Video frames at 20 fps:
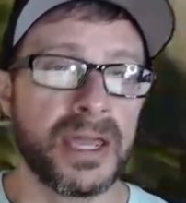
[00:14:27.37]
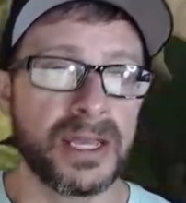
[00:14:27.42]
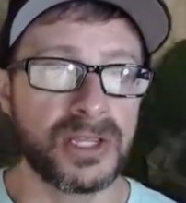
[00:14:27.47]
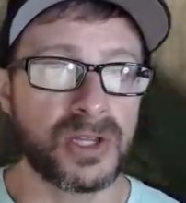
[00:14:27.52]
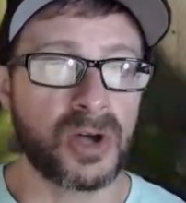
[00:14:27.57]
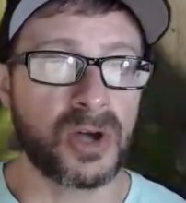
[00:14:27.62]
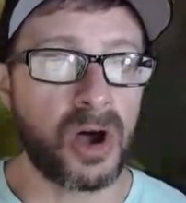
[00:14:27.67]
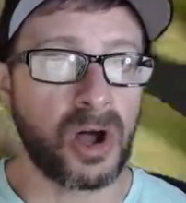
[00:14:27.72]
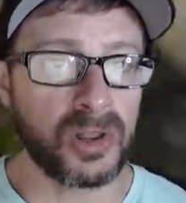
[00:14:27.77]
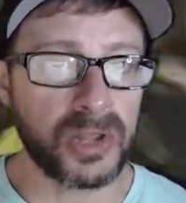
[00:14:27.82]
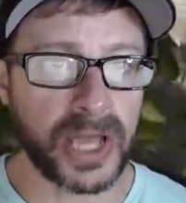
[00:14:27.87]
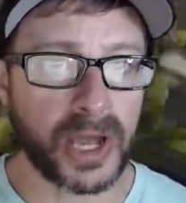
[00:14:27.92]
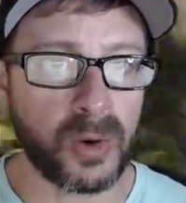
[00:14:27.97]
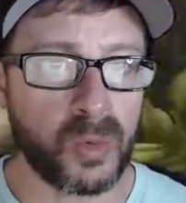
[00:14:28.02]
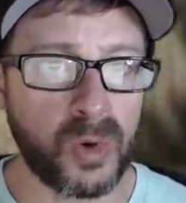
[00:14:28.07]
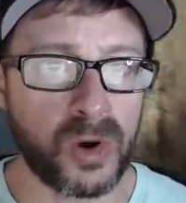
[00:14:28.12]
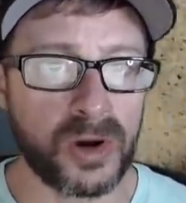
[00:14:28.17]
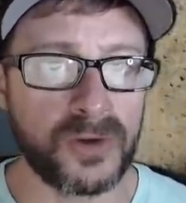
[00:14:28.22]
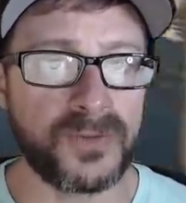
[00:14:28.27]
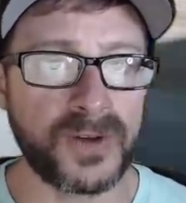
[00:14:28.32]
In the
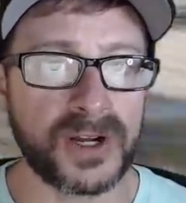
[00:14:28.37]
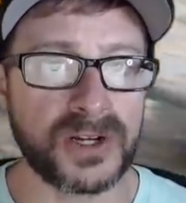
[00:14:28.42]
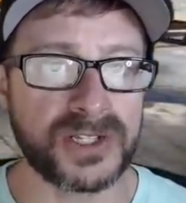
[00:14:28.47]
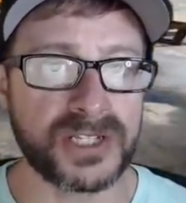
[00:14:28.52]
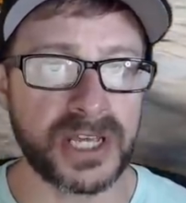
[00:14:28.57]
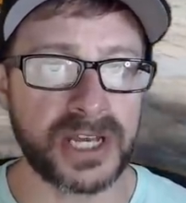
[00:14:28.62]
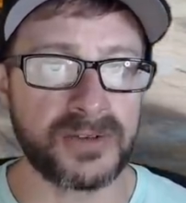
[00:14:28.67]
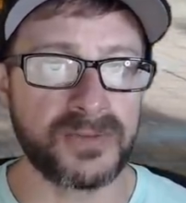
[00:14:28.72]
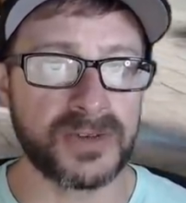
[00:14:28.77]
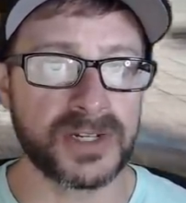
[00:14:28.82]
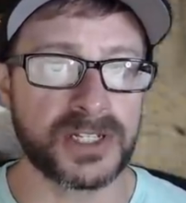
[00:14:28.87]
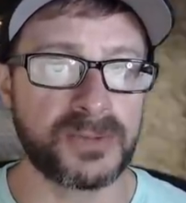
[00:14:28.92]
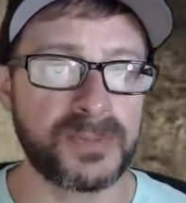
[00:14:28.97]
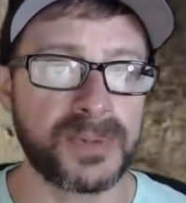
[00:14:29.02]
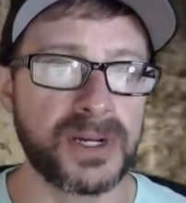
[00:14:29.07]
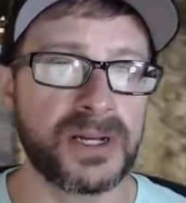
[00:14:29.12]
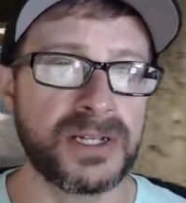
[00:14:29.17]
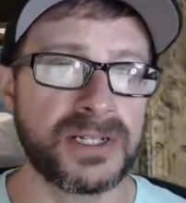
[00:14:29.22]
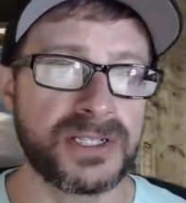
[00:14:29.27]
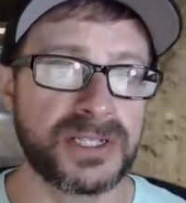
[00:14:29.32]
all-out warfare set of
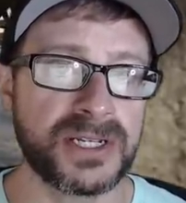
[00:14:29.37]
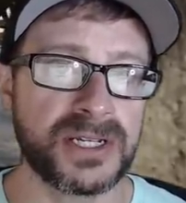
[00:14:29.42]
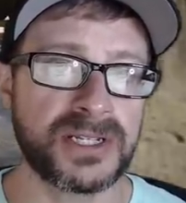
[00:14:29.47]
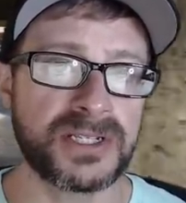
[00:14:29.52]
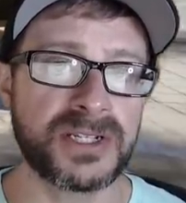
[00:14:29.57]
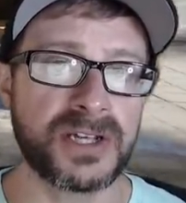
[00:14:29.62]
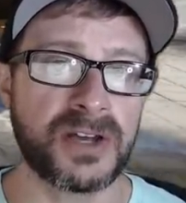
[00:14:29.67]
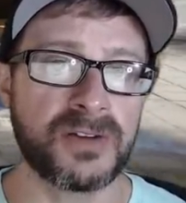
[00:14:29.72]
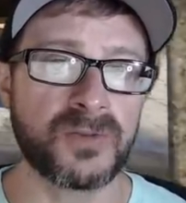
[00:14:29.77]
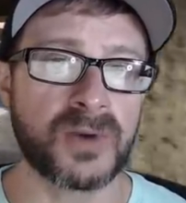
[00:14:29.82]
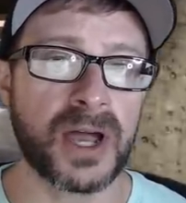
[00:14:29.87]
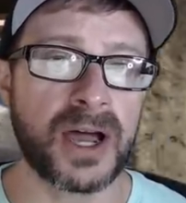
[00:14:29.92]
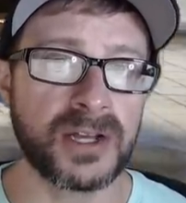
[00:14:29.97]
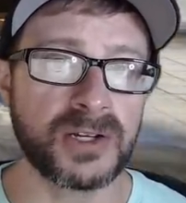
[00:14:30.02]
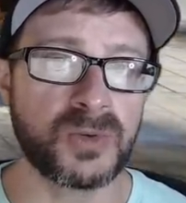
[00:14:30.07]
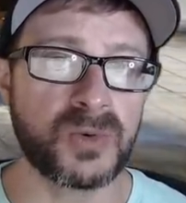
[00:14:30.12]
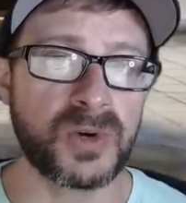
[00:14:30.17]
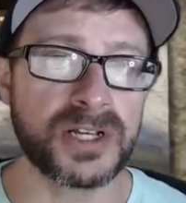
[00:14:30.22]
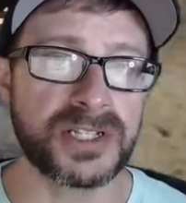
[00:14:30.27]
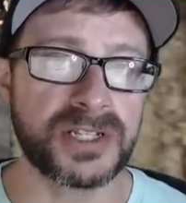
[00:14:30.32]
experiences of
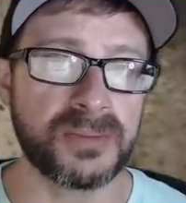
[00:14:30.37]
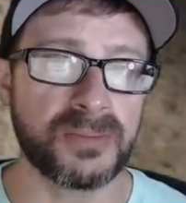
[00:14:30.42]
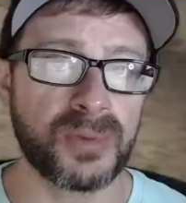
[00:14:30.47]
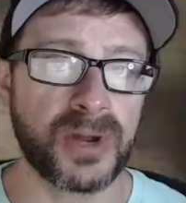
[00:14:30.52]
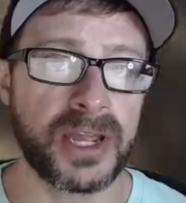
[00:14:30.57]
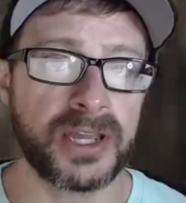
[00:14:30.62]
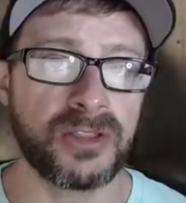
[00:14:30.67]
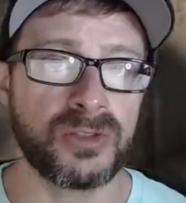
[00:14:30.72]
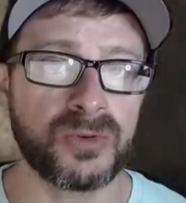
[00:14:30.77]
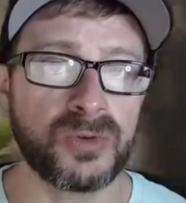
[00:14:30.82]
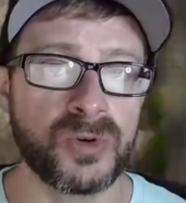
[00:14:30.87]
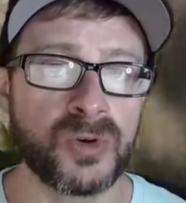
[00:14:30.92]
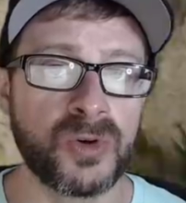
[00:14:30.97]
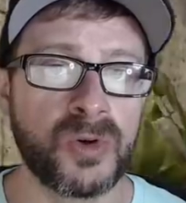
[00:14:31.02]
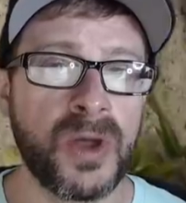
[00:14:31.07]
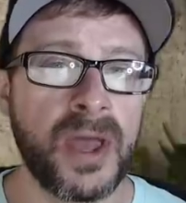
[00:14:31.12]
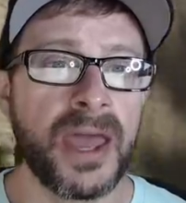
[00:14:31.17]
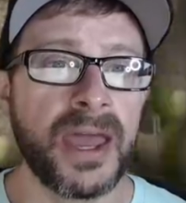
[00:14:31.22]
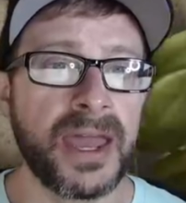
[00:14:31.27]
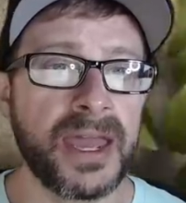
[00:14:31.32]
Conquest and
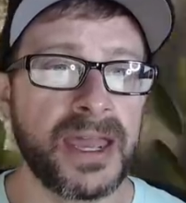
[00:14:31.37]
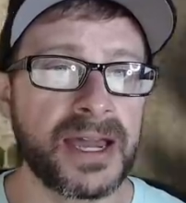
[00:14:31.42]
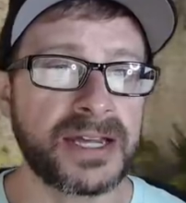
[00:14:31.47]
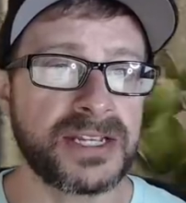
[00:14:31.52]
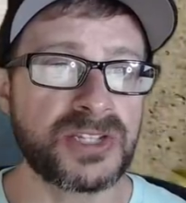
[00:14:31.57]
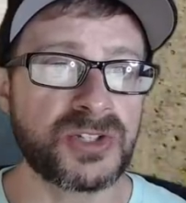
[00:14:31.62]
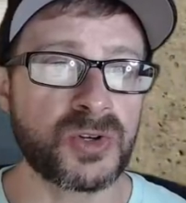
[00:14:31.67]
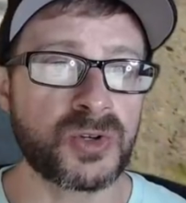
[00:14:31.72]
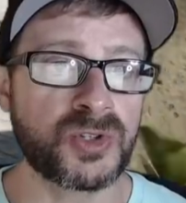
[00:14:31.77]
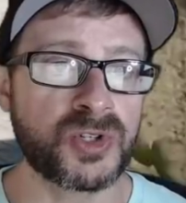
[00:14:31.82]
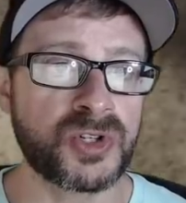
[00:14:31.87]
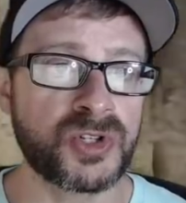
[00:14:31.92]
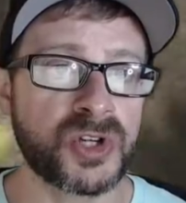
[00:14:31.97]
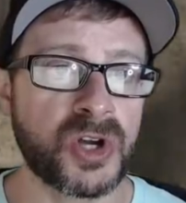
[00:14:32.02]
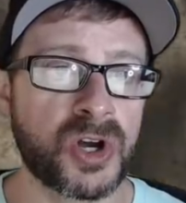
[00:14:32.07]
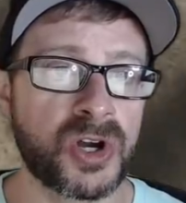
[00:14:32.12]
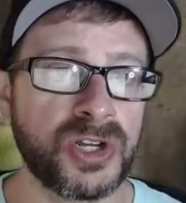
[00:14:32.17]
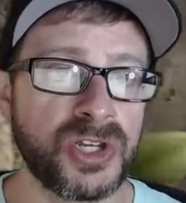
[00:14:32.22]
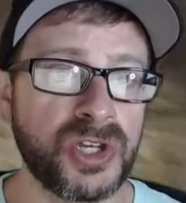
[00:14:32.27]
Breakthrough, AI soldiers are